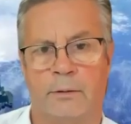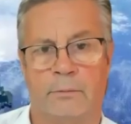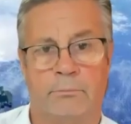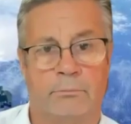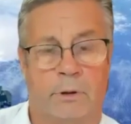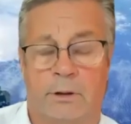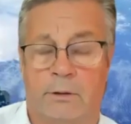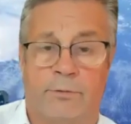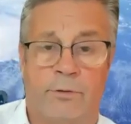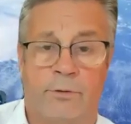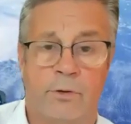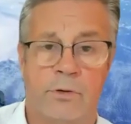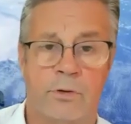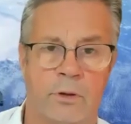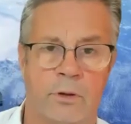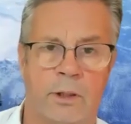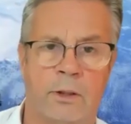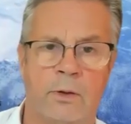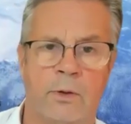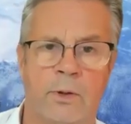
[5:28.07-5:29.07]
in the
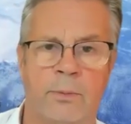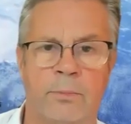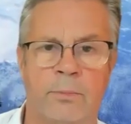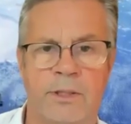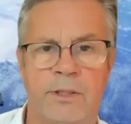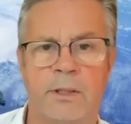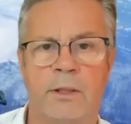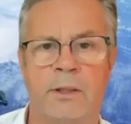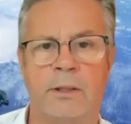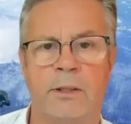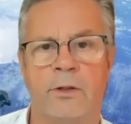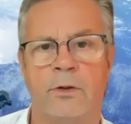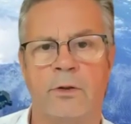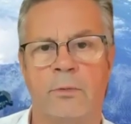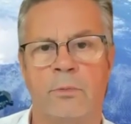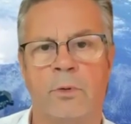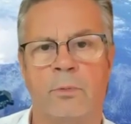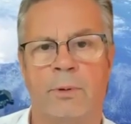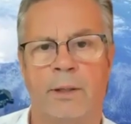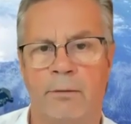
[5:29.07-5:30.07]
future allowing basically your
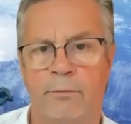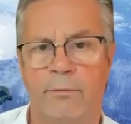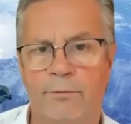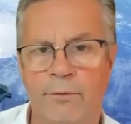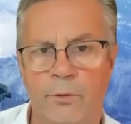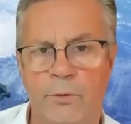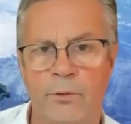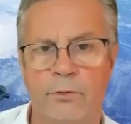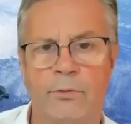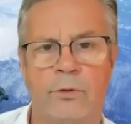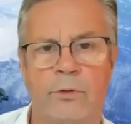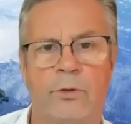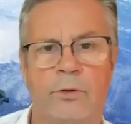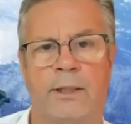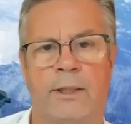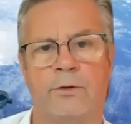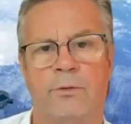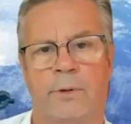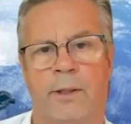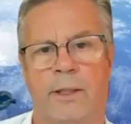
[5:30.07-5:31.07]
mobile phone to
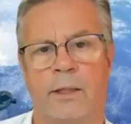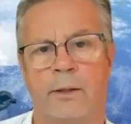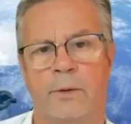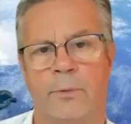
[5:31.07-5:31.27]
connect directly